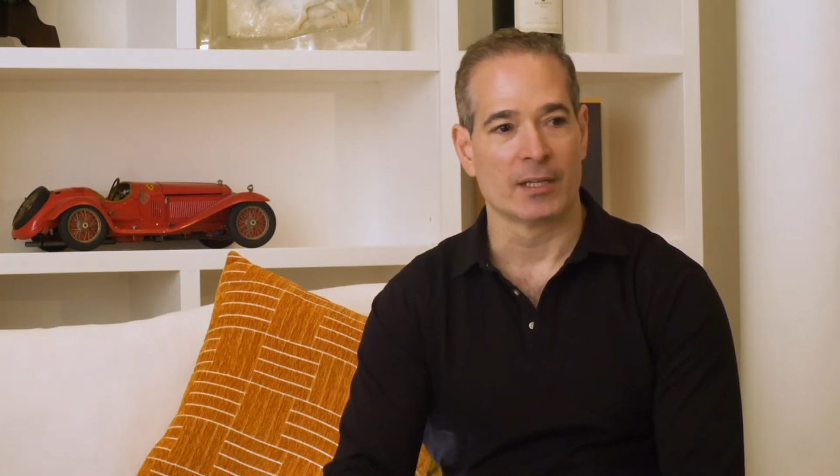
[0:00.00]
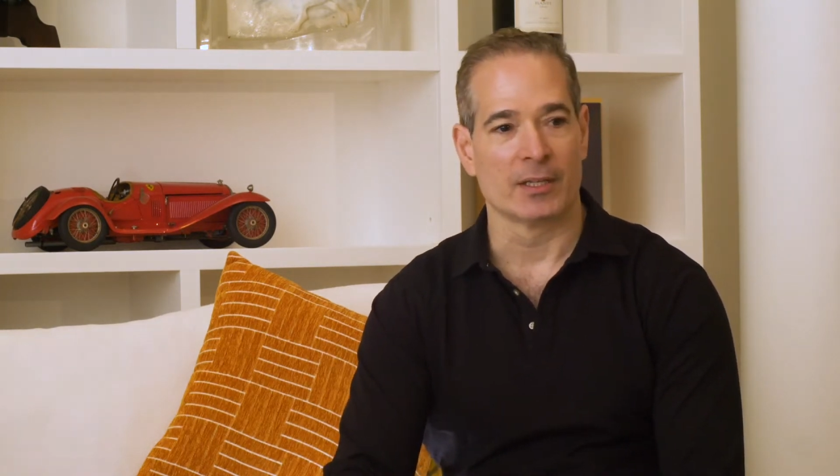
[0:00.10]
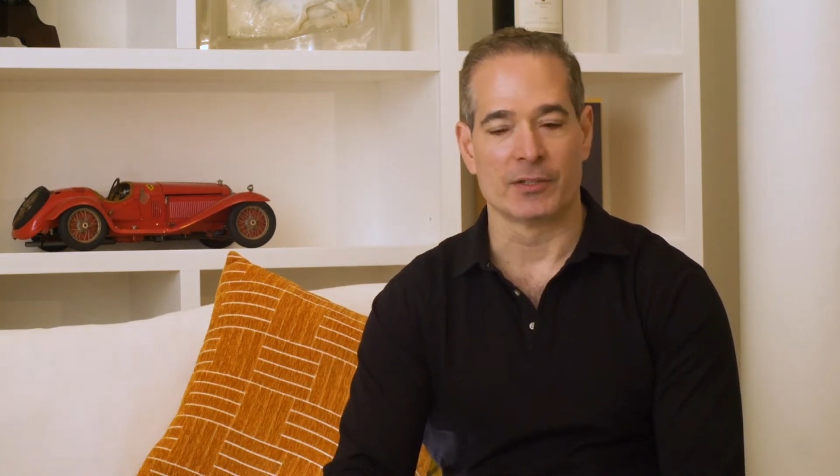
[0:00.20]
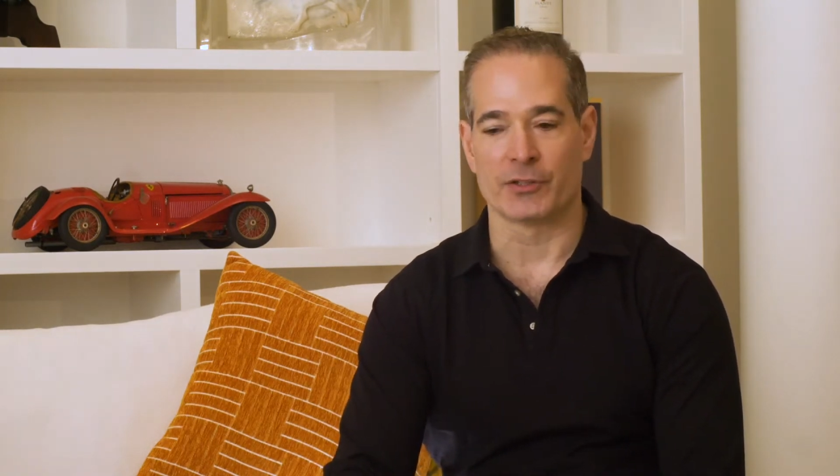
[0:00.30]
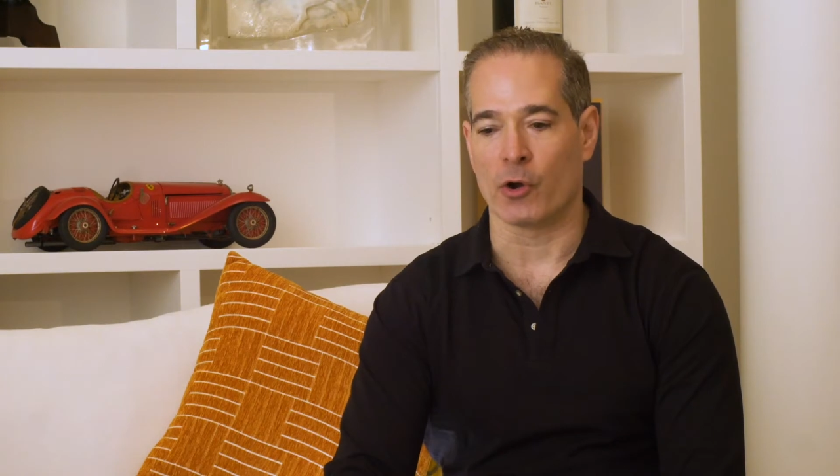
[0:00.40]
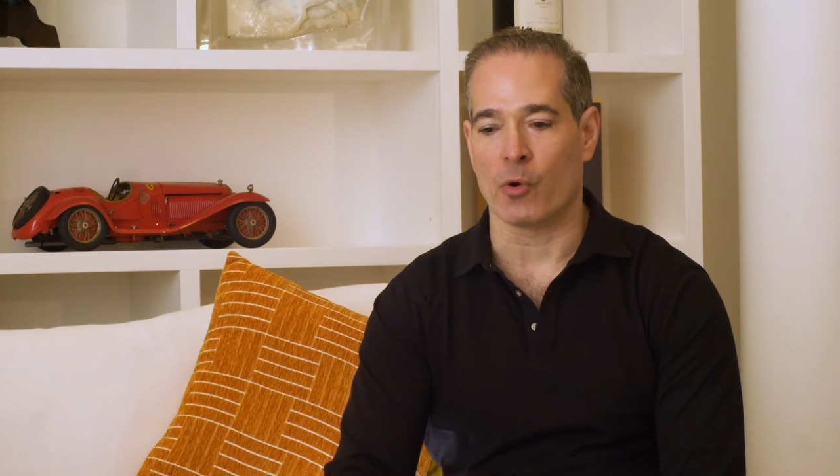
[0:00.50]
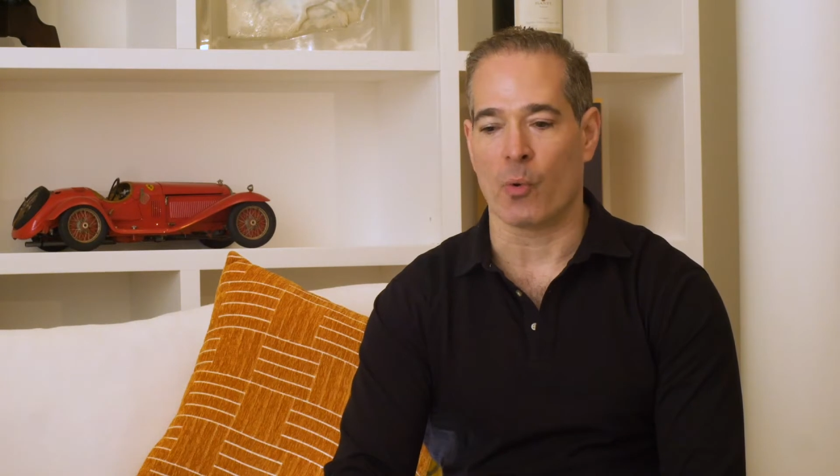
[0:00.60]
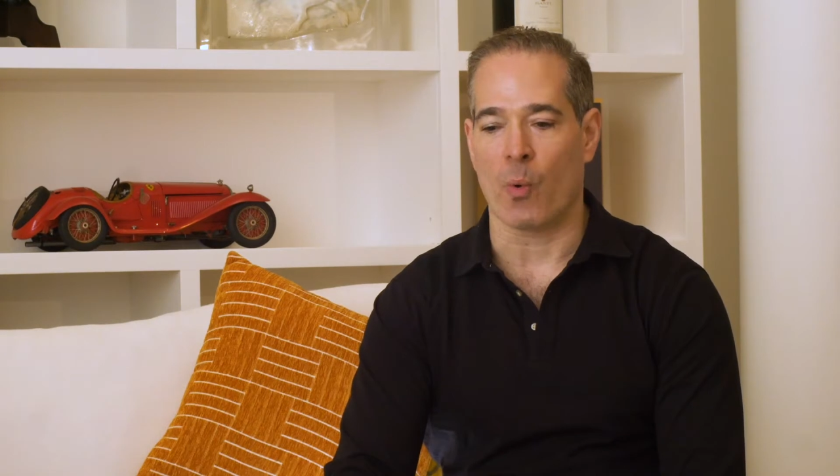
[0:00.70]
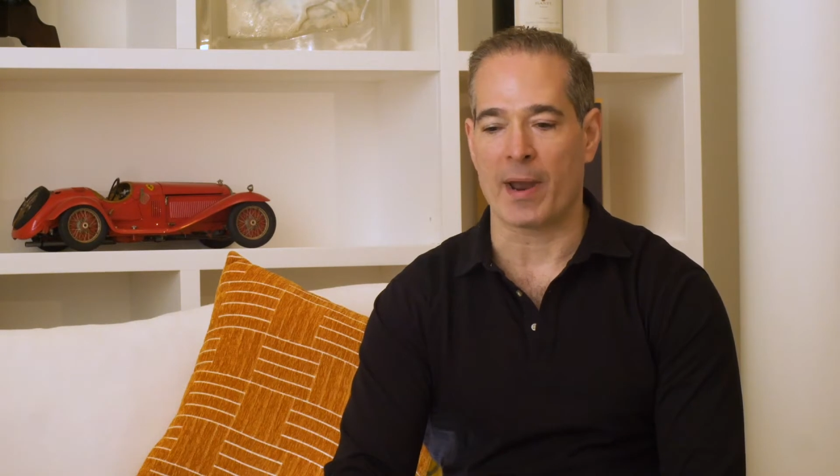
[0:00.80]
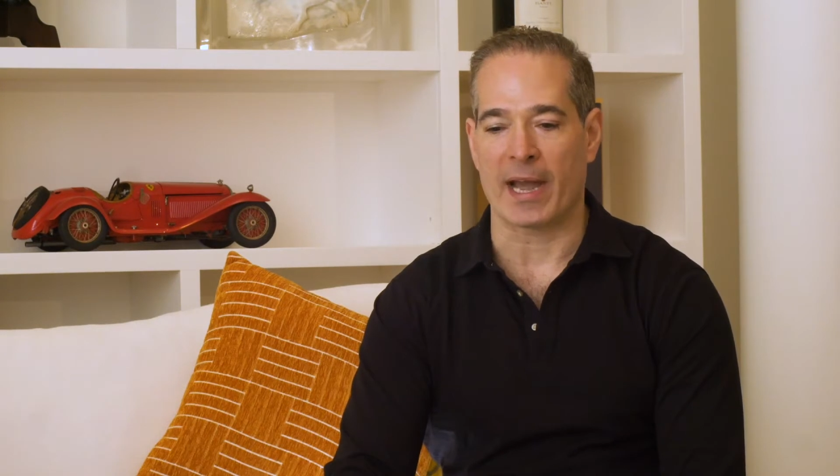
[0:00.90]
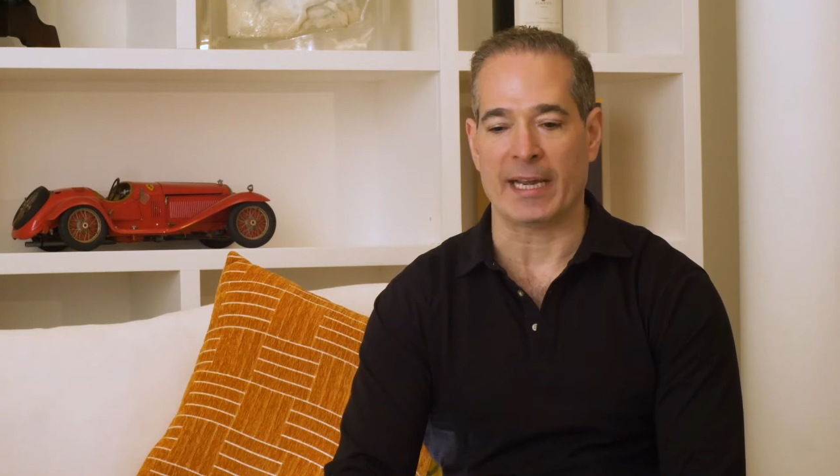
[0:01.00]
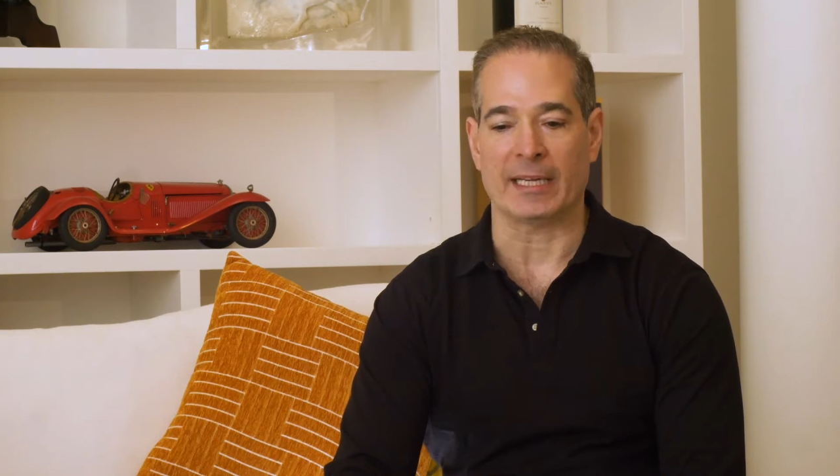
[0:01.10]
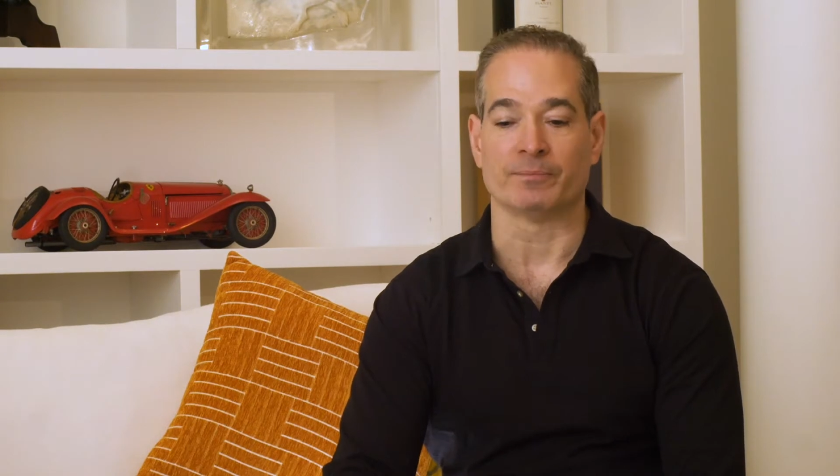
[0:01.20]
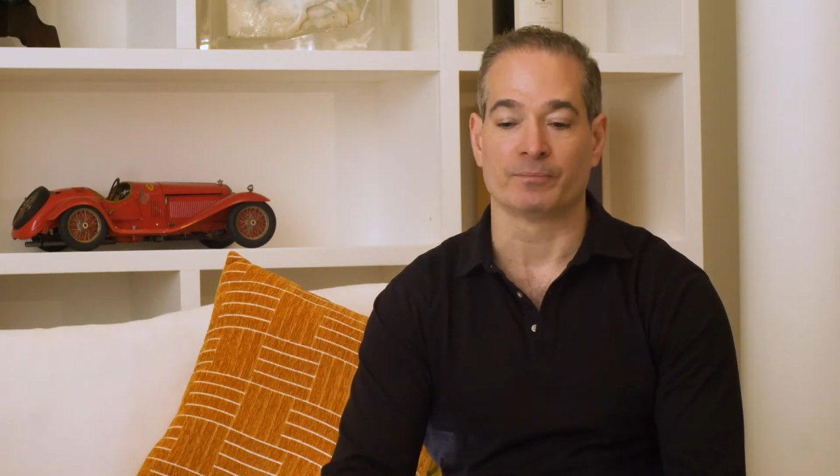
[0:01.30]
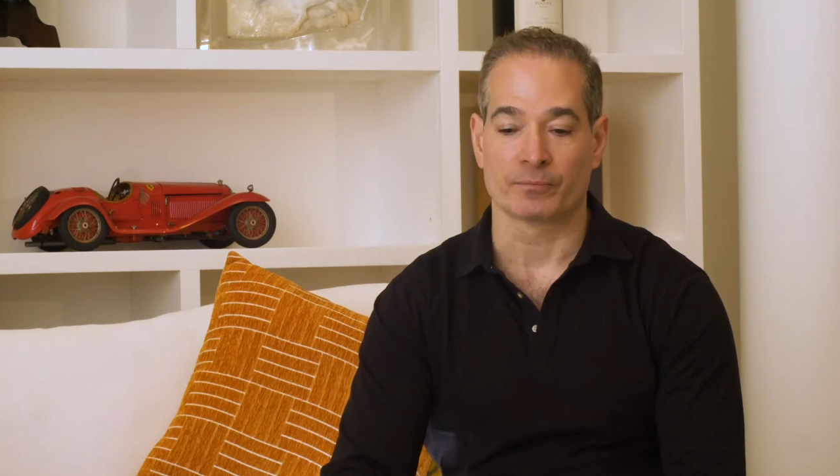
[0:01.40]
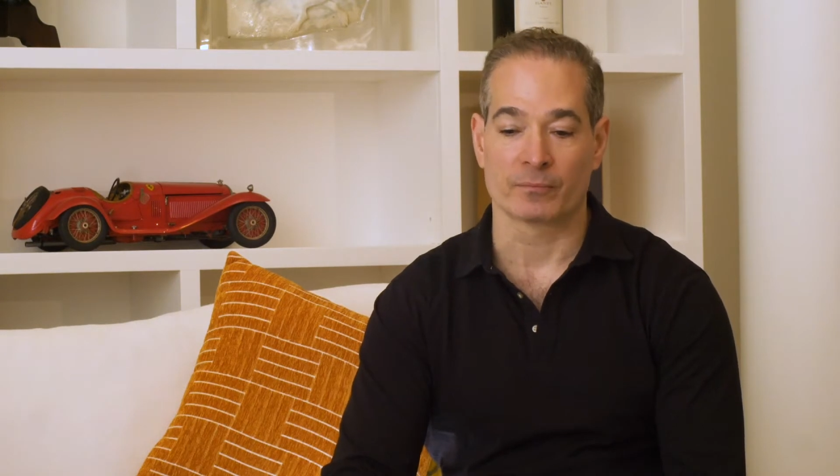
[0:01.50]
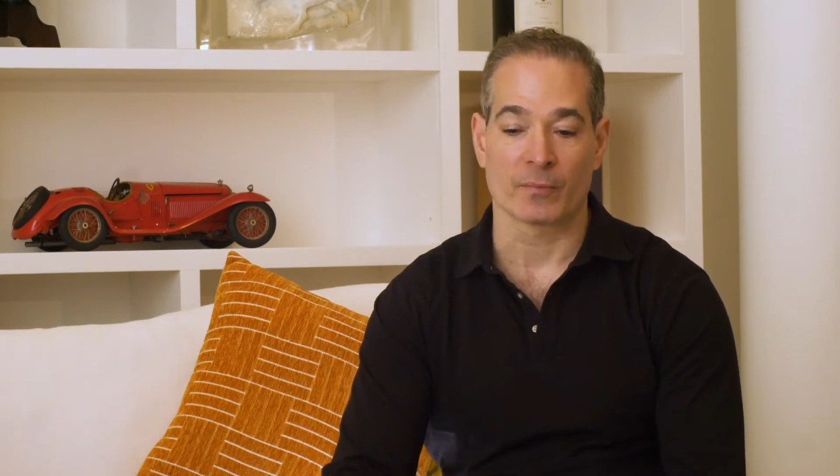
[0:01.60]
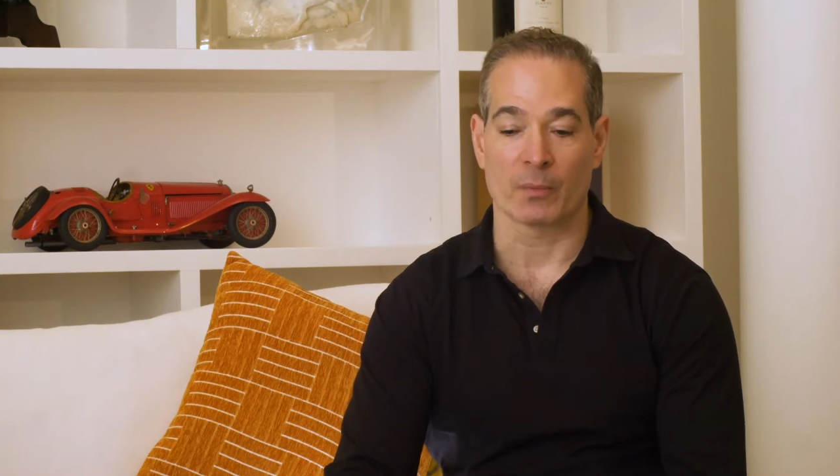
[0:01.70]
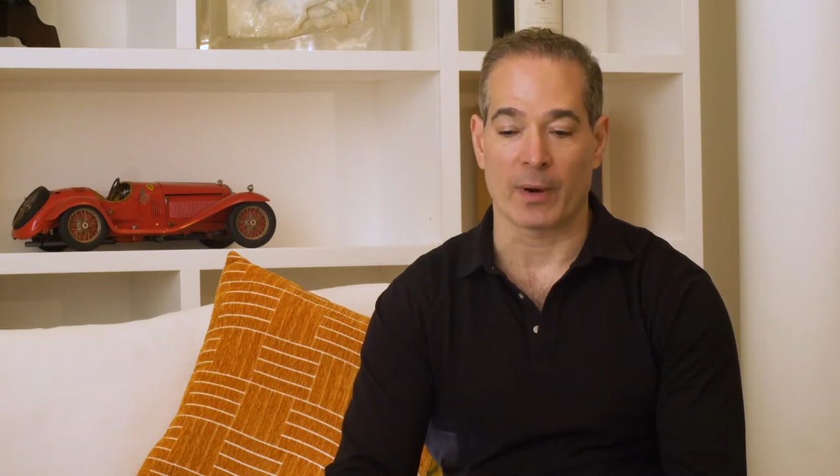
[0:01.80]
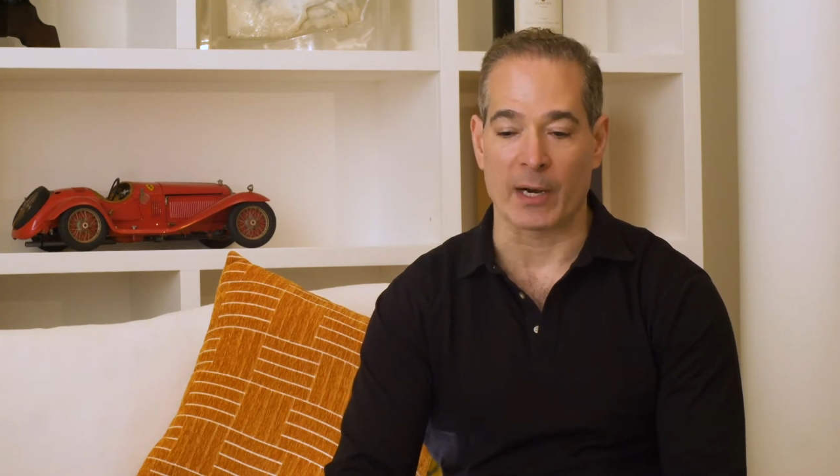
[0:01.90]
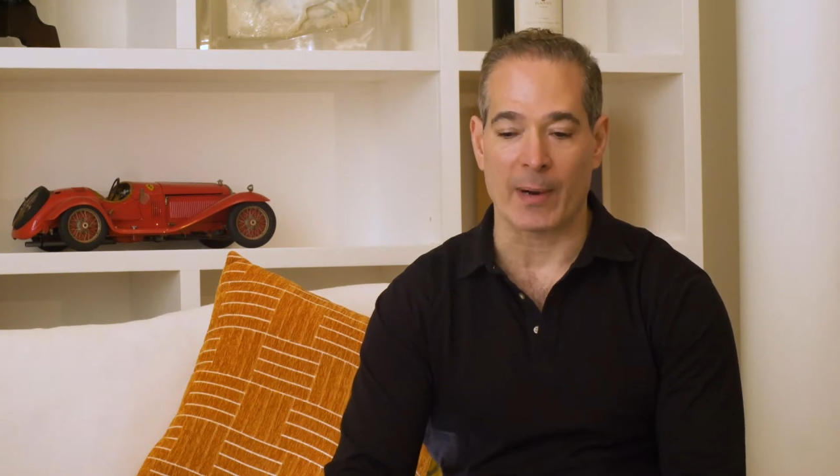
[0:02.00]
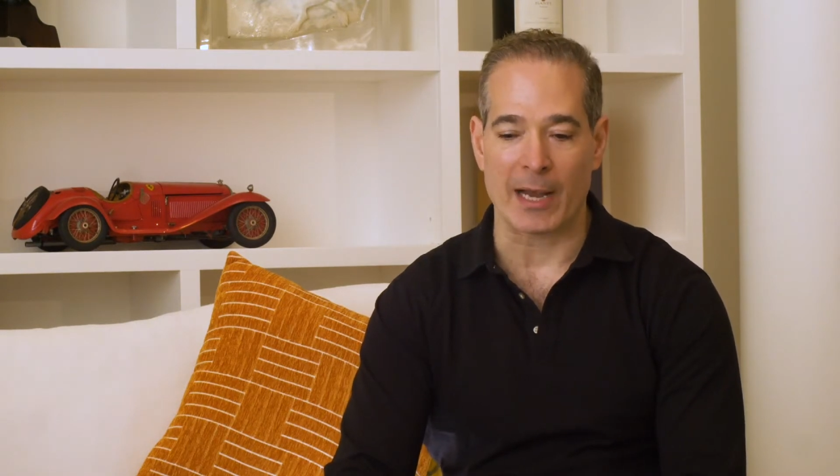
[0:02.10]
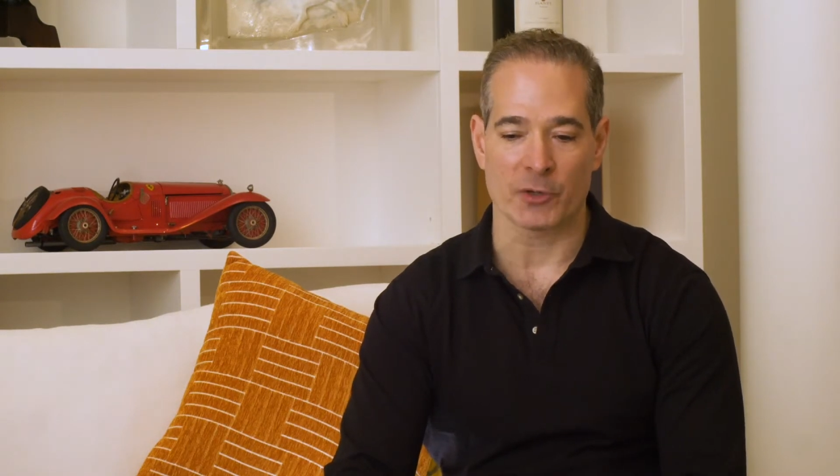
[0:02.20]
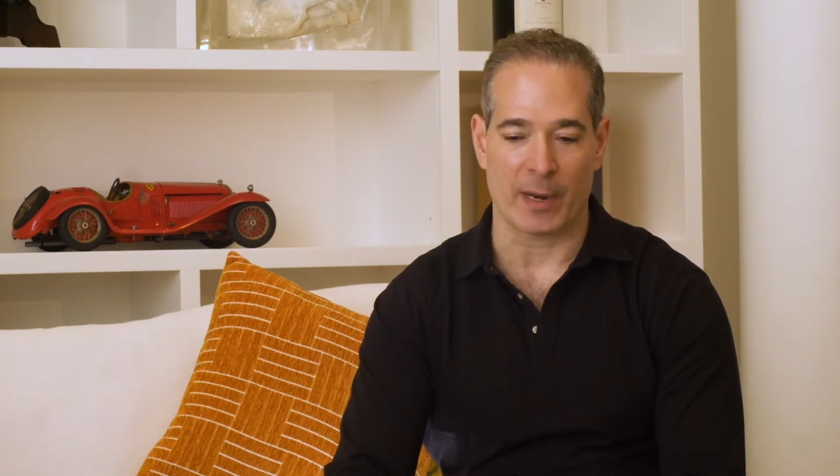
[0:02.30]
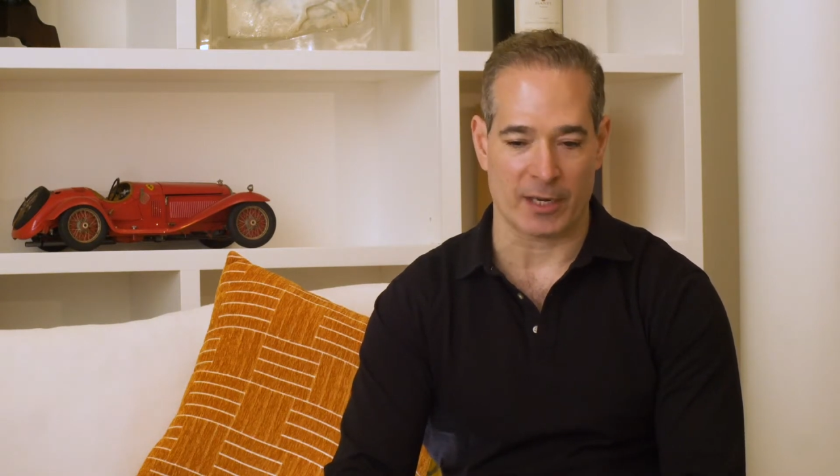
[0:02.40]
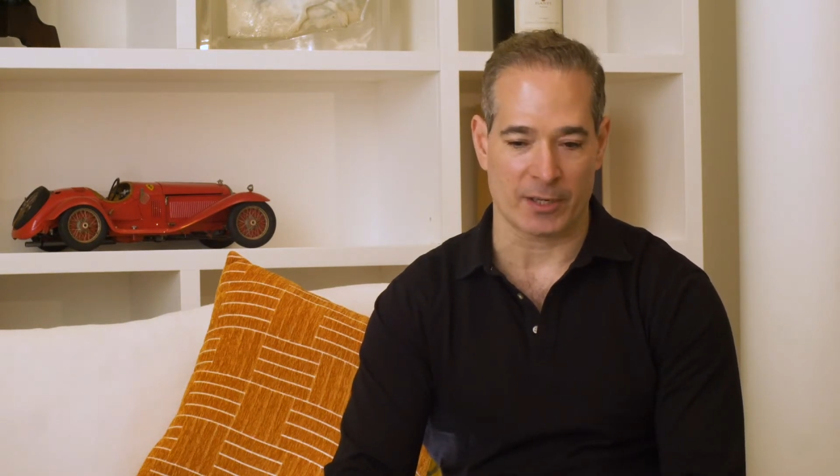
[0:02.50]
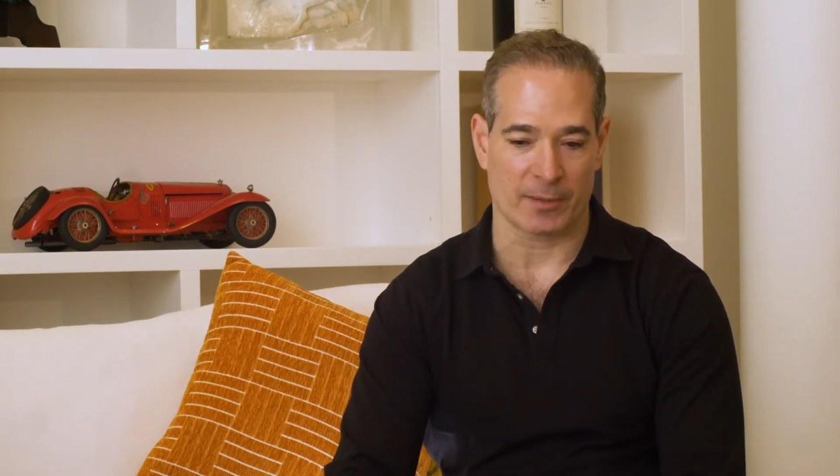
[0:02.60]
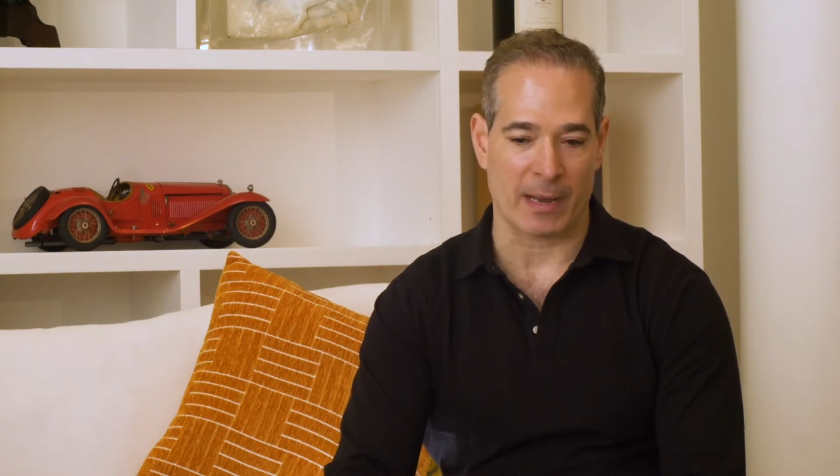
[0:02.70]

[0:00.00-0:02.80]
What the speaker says: So when I graduated,